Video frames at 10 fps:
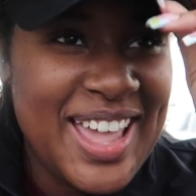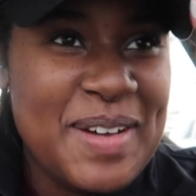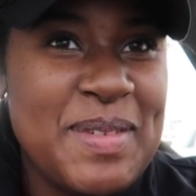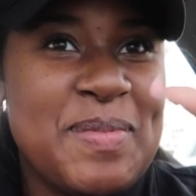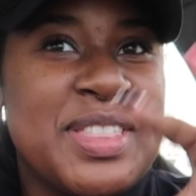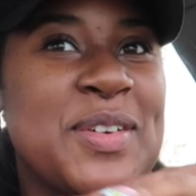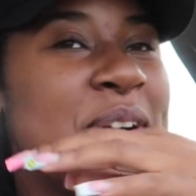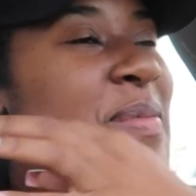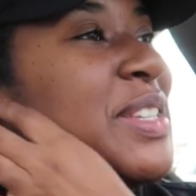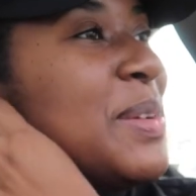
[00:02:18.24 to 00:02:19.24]
they helped me put the
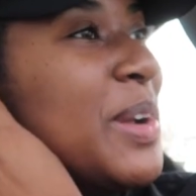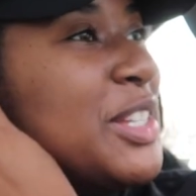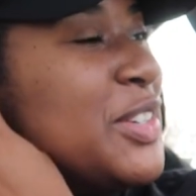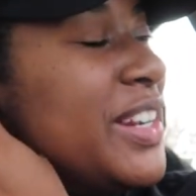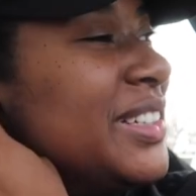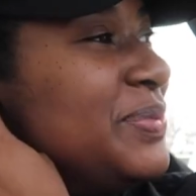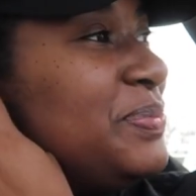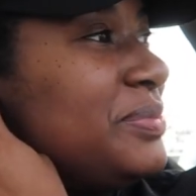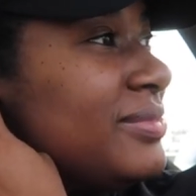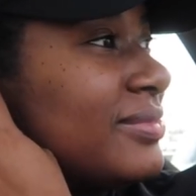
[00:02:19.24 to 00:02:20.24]
ornaments on my tree
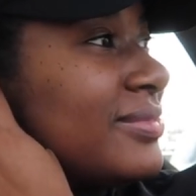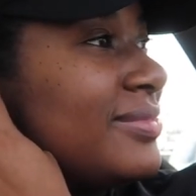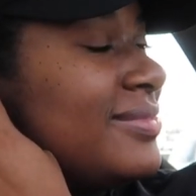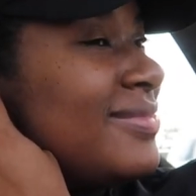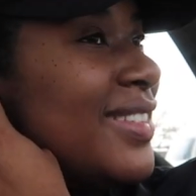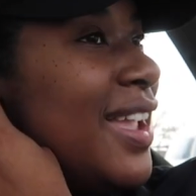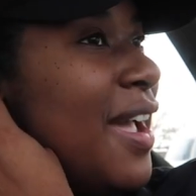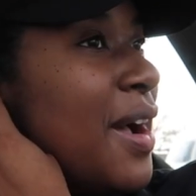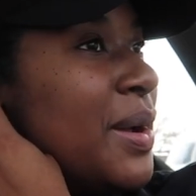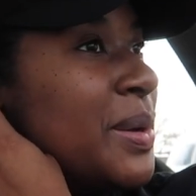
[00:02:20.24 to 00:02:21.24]

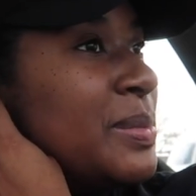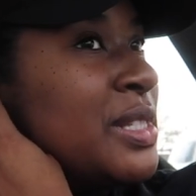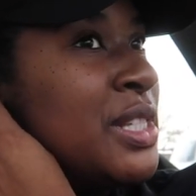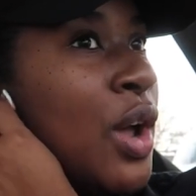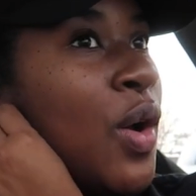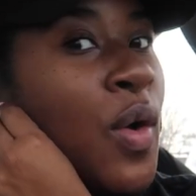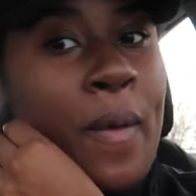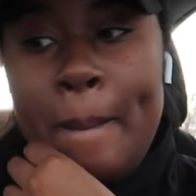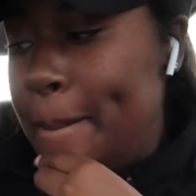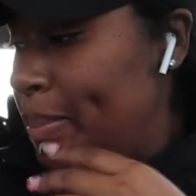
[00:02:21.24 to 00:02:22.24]
um so
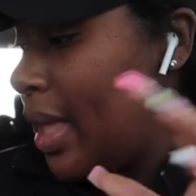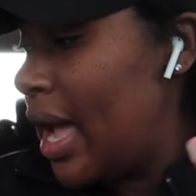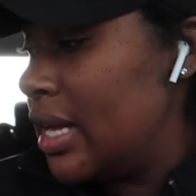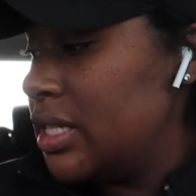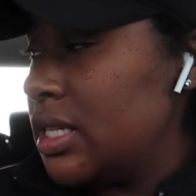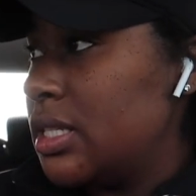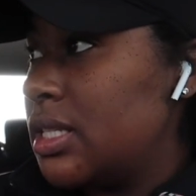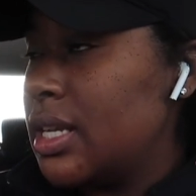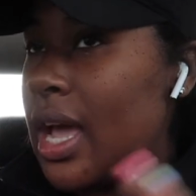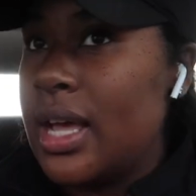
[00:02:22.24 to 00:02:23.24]
i
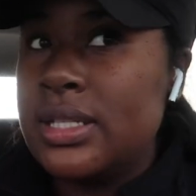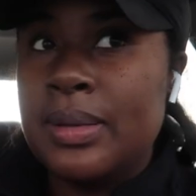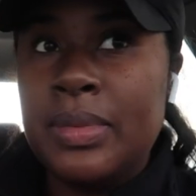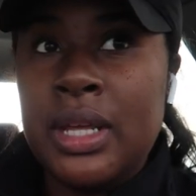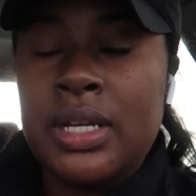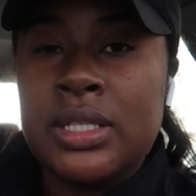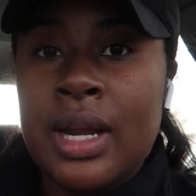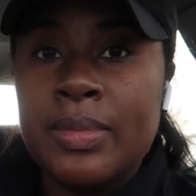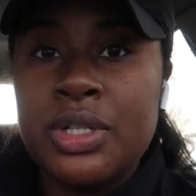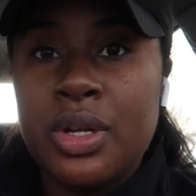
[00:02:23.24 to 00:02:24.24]
just got some things that
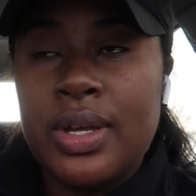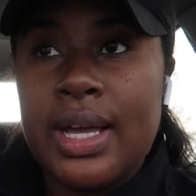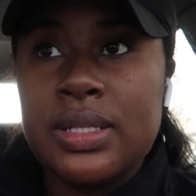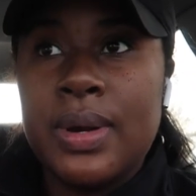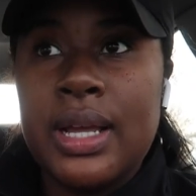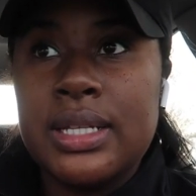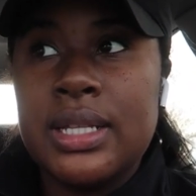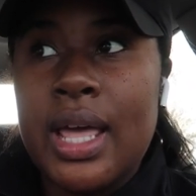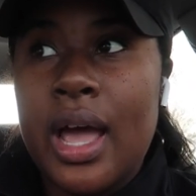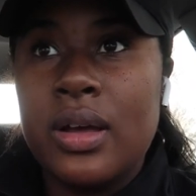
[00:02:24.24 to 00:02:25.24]
i'm gonna show you guys when i get
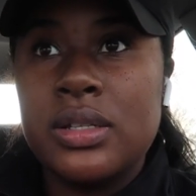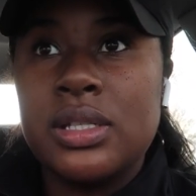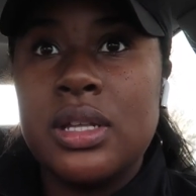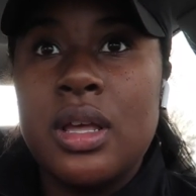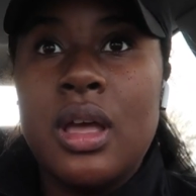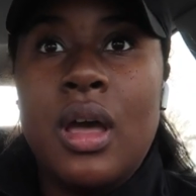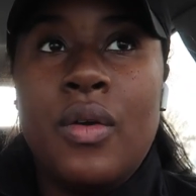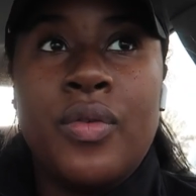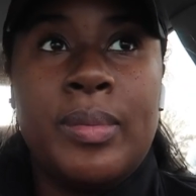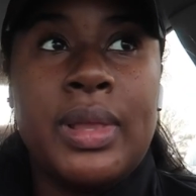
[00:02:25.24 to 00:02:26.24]
to the house
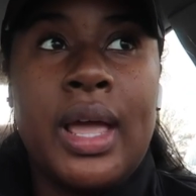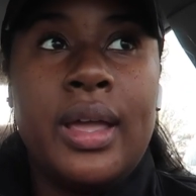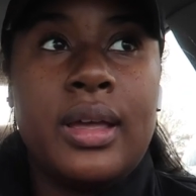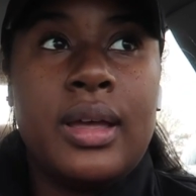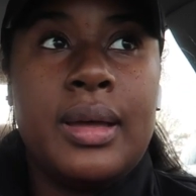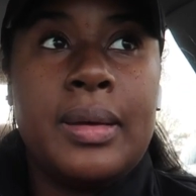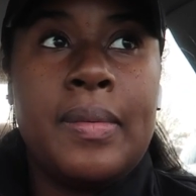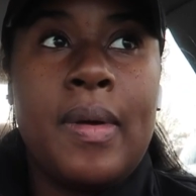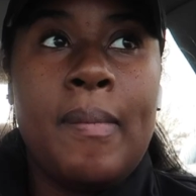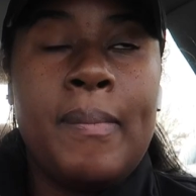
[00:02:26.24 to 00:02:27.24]
from like
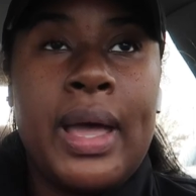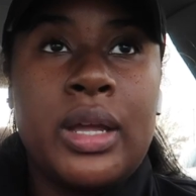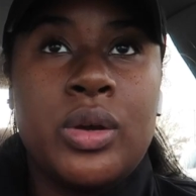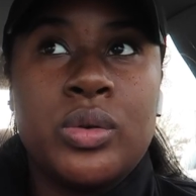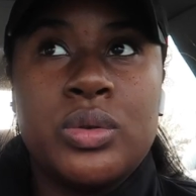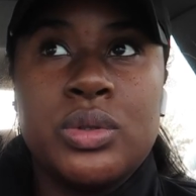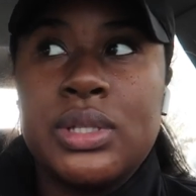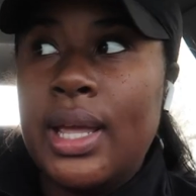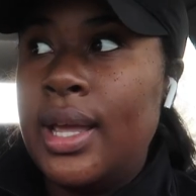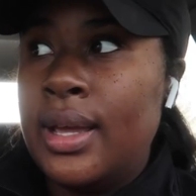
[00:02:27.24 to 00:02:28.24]
um
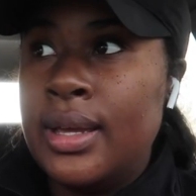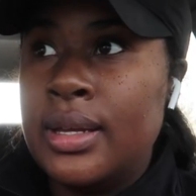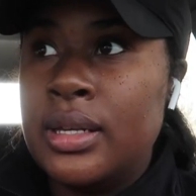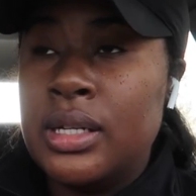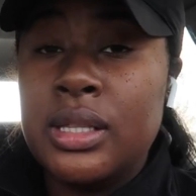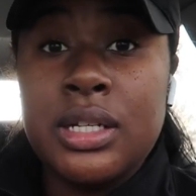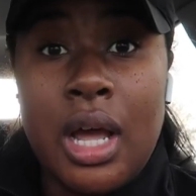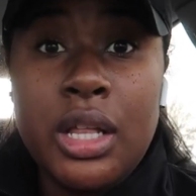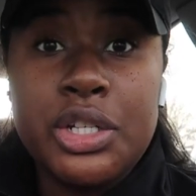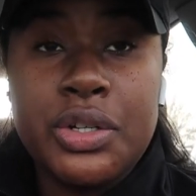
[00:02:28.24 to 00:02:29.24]
michael's and the
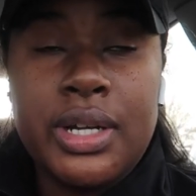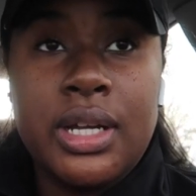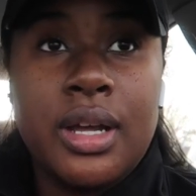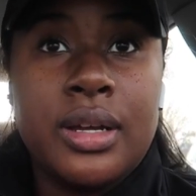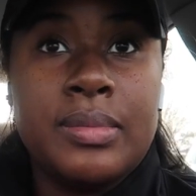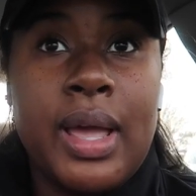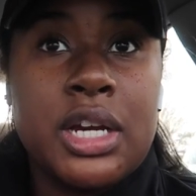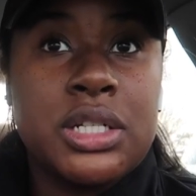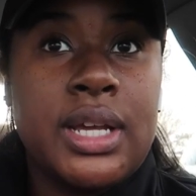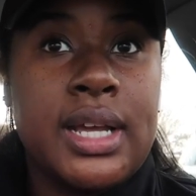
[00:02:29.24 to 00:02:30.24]
dollar tree um
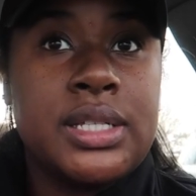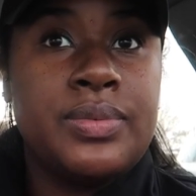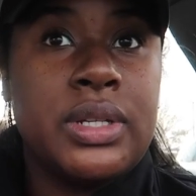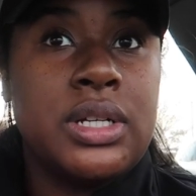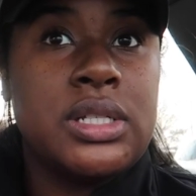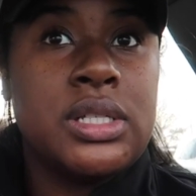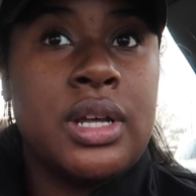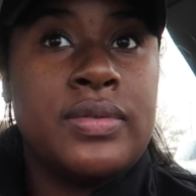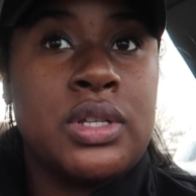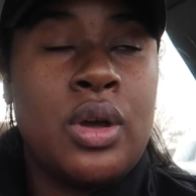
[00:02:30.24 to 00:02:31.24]
actually has some really good
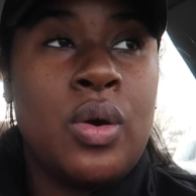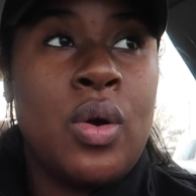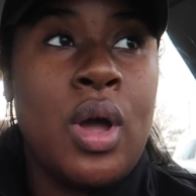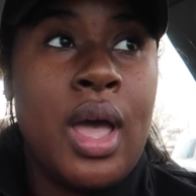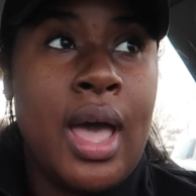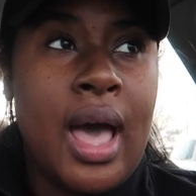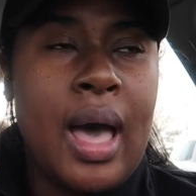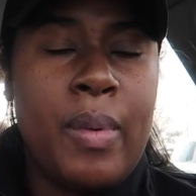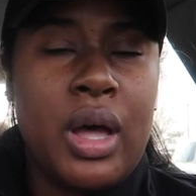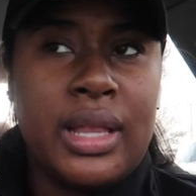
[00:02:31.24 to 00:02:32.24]
stuff so
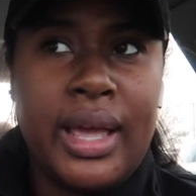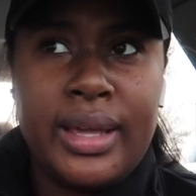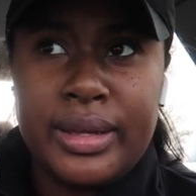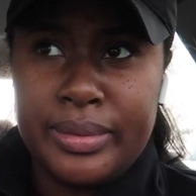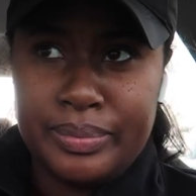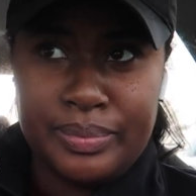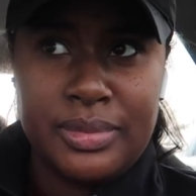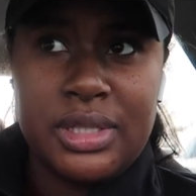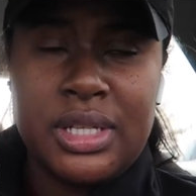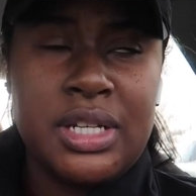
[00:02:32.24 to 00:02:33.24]
i bought like
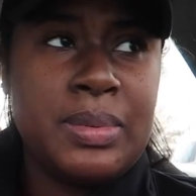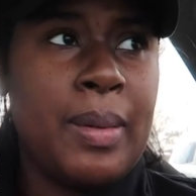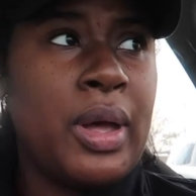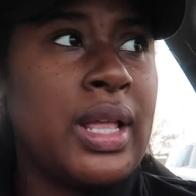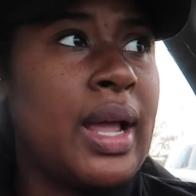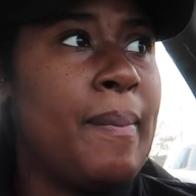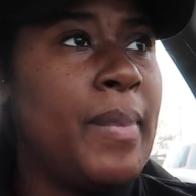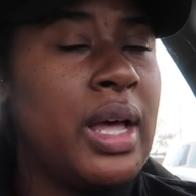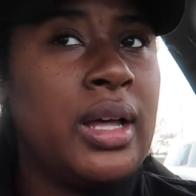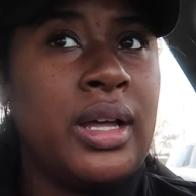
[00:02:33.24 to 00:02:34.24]
excuse me i bought like a
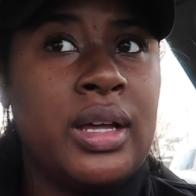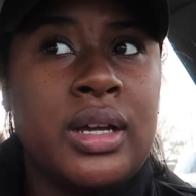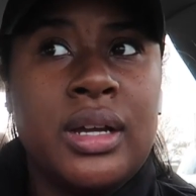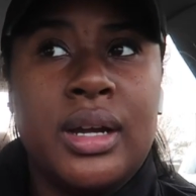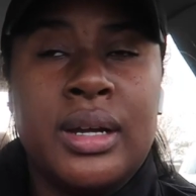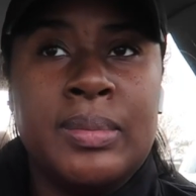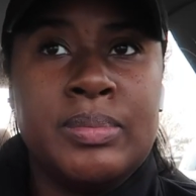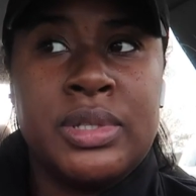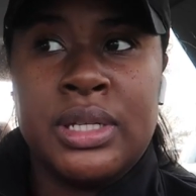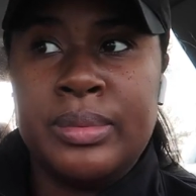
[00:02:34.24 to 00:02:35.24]
mug
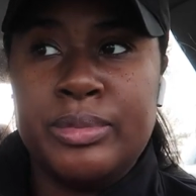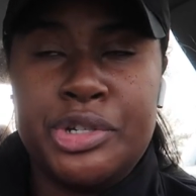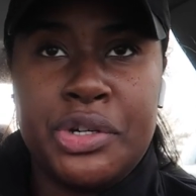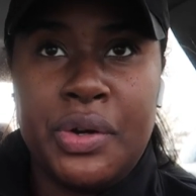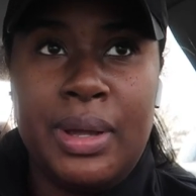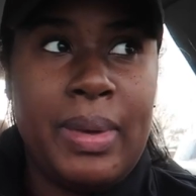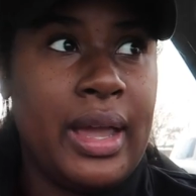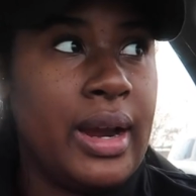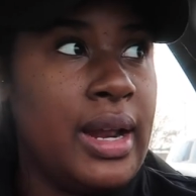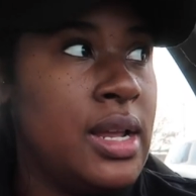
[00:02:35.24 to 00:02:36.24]
um some tree
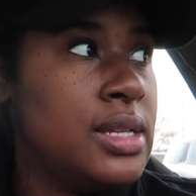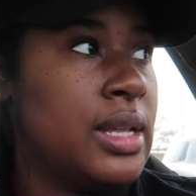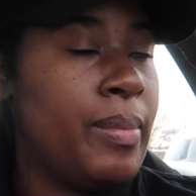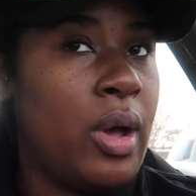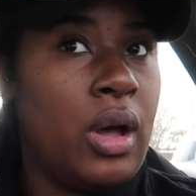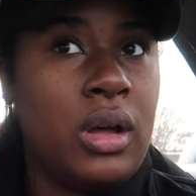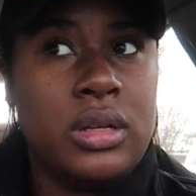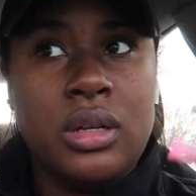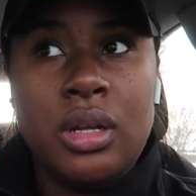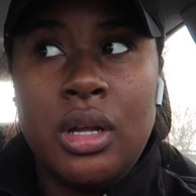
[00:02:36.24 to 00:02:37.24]
berries i bought
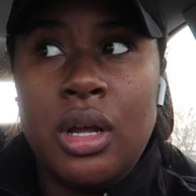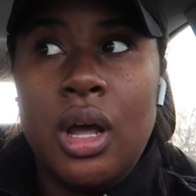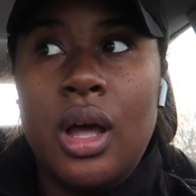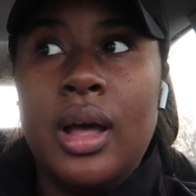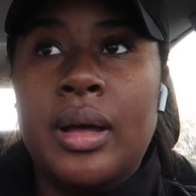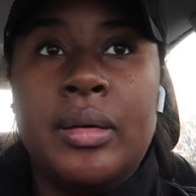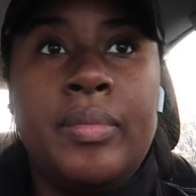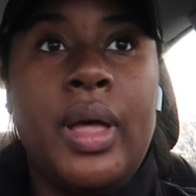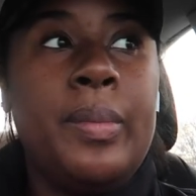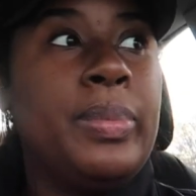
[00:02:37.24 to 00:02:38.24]

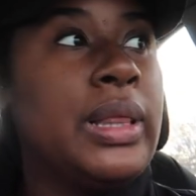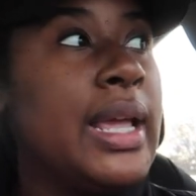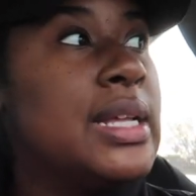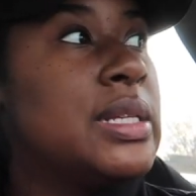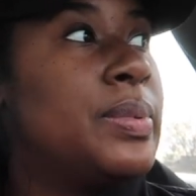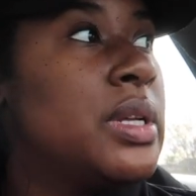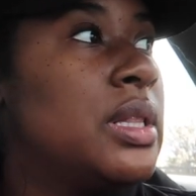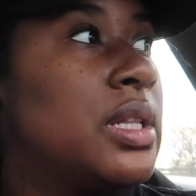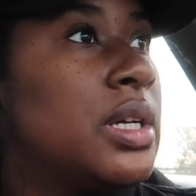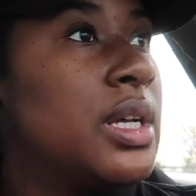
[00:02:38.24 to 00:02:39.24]
um, a plate to
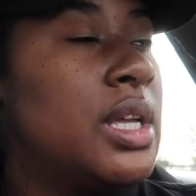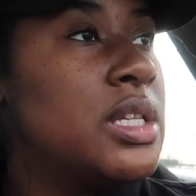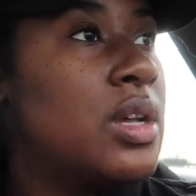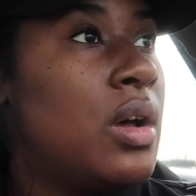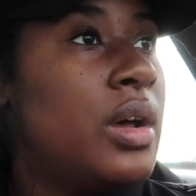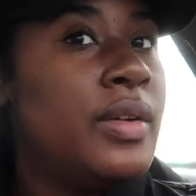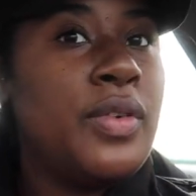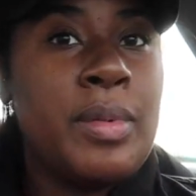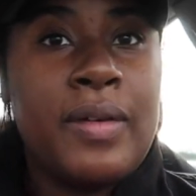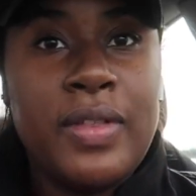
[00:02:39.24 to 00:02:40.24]
put the cookies on
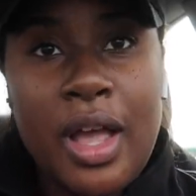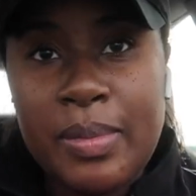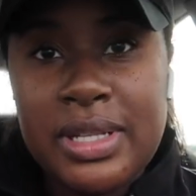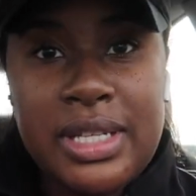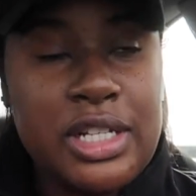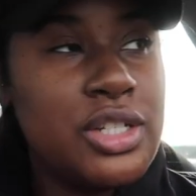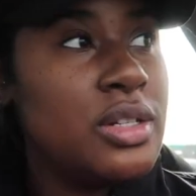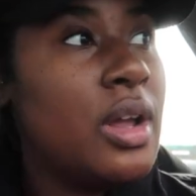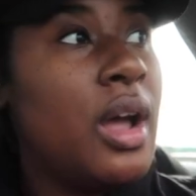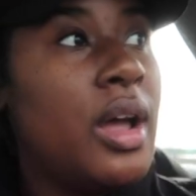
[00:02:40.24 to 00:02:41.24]
for my Vlogmas in,
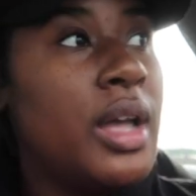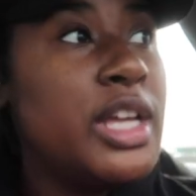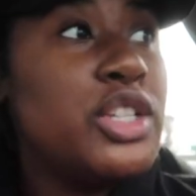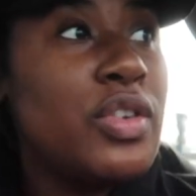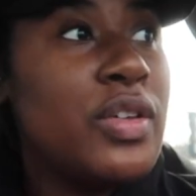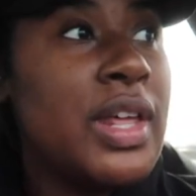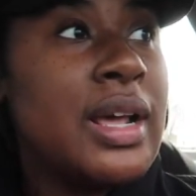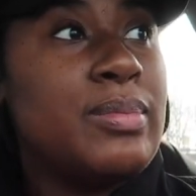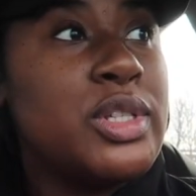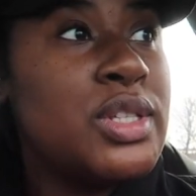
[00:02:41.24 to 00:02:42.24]
uh, intro that
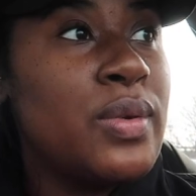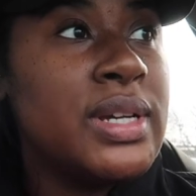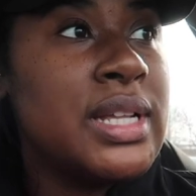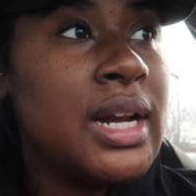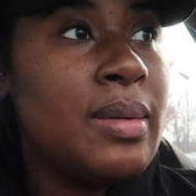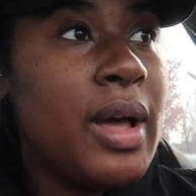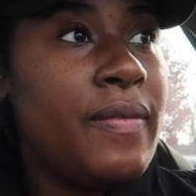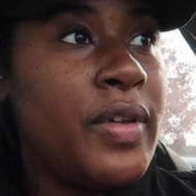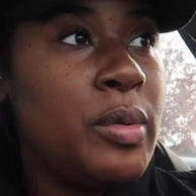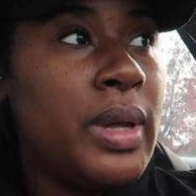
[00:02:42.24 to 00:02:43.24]
I'm so excited
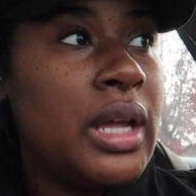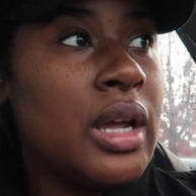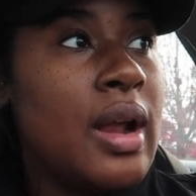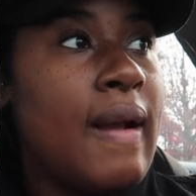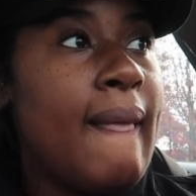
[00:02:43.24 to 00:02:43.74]
about filming